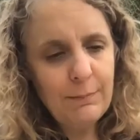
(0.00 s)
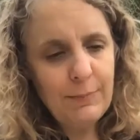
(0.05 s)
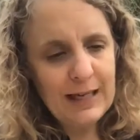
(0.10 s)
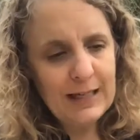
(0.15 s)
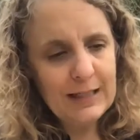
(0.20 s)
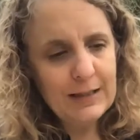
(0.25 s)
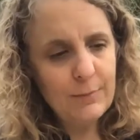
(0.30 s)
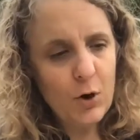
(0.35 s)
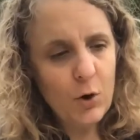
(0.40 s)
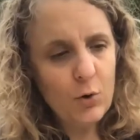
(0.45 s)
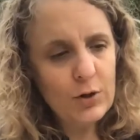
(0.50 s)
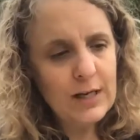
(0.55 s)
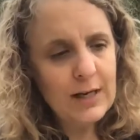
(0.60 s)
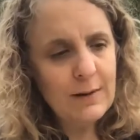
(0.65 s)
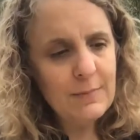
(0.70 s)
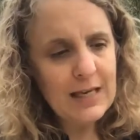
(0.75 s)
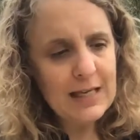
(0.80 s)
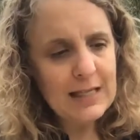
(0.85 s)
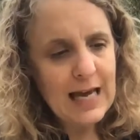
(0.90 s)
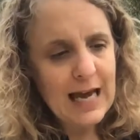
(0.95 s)

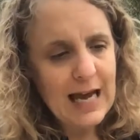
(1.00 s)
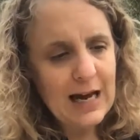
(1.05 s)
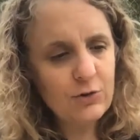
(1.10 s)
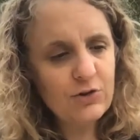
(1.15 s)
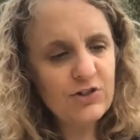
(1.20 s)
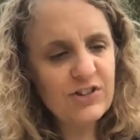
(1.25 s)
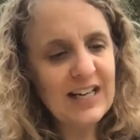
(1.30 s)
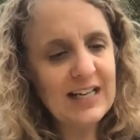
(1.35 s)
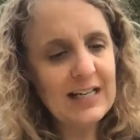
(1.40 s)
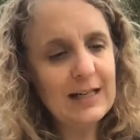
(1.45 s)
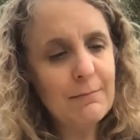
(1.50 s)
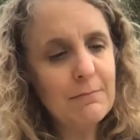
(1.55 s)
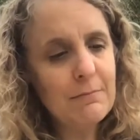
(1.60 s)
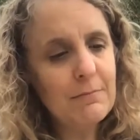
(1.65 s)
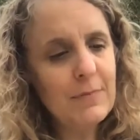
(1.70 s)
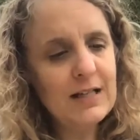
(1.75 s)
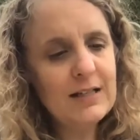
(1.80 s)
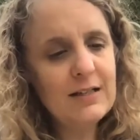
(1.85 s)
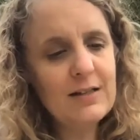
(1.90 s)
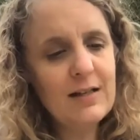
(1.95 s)
pandemonium in the house, and it
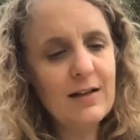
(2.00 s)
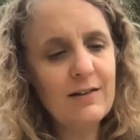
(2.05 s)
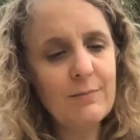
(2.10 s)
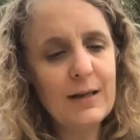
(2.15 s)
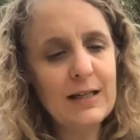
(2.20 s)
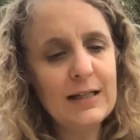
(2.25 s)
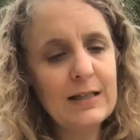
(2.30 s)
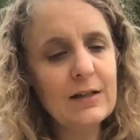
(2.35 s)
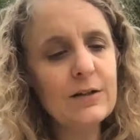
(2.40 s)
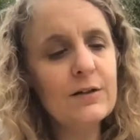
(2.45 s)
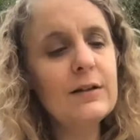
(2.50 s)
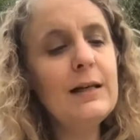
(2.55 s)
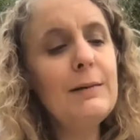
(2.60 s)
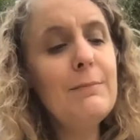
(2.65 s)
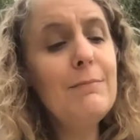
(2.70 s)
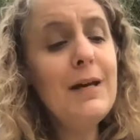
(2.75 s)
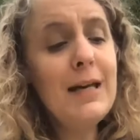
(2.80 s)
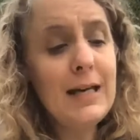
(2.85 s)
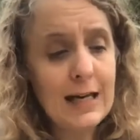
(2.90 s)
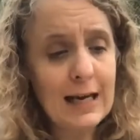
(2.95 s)
must have been nearly
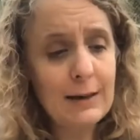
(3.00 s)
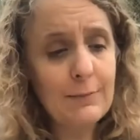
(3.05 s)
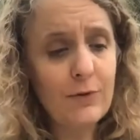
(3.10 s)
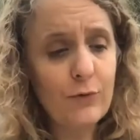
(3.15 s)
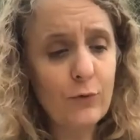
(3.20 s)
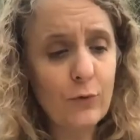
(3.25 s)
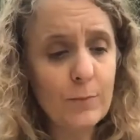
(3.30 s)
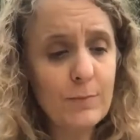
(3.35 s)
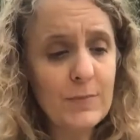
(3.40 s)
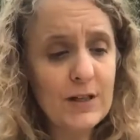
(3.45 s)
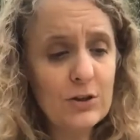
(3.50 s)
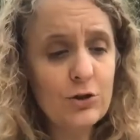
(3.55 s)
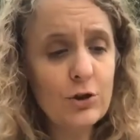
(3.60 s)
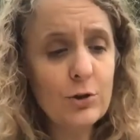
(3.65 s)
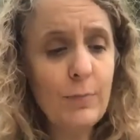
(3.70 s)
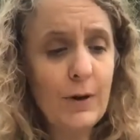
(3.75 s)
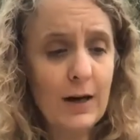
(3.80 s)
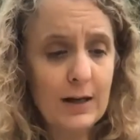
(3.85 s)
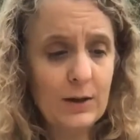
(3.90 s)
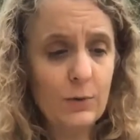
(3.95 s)
midnight before Mr.
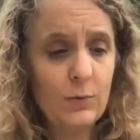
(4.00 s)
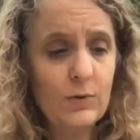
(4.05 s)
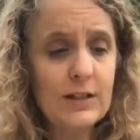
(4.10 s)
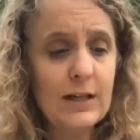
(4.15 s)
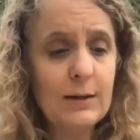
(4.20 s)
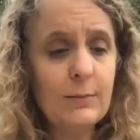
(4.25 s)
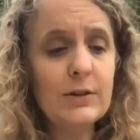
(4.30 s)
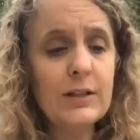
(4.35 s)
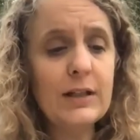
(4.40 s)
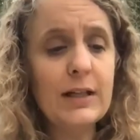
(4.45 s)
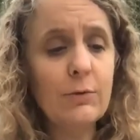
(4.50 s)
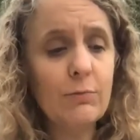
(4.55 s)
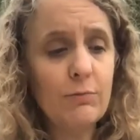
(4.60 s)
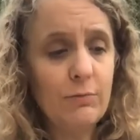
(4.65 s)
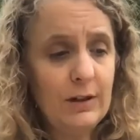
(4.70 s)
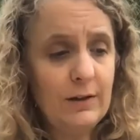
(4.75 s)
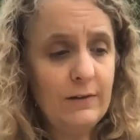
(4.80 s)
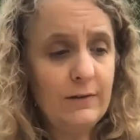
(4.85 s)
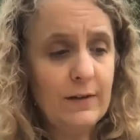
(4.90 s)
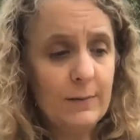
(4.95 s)
Bucket was able to get
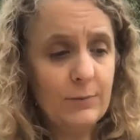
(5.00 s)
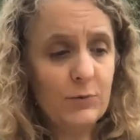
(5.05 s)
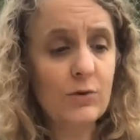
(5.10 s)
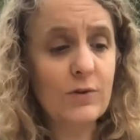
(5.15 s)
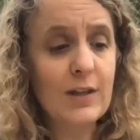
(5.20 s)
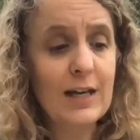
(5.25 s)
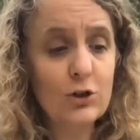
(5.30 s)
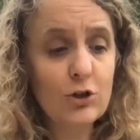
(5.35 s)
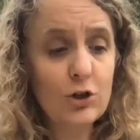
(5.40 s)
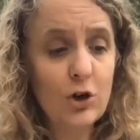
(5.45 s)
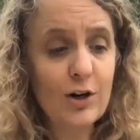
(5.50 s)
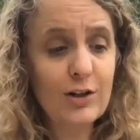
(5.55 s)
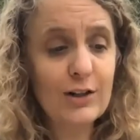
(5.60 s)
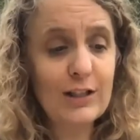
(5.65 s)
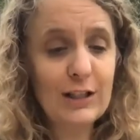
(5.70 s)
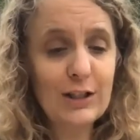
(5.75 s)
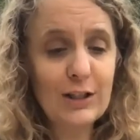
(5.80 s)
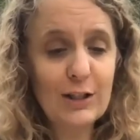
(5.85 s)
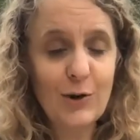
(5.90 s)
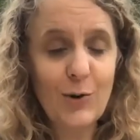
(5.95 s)
rid of them so that
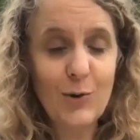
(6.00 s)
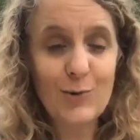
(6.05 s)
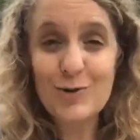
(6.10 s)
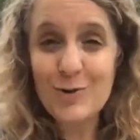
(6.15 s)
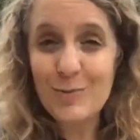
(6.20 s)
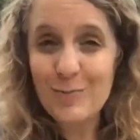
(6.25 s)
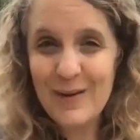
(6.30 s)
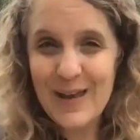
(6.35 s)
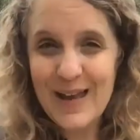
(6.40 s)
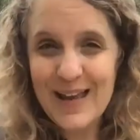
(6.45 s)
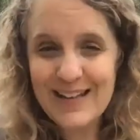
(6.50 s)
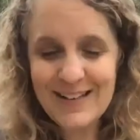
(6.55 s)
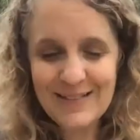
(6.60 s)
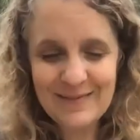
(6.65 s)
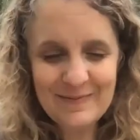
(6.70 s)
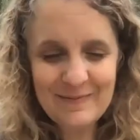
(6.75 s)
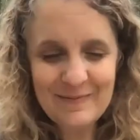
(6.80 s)
Charlie could go to bed.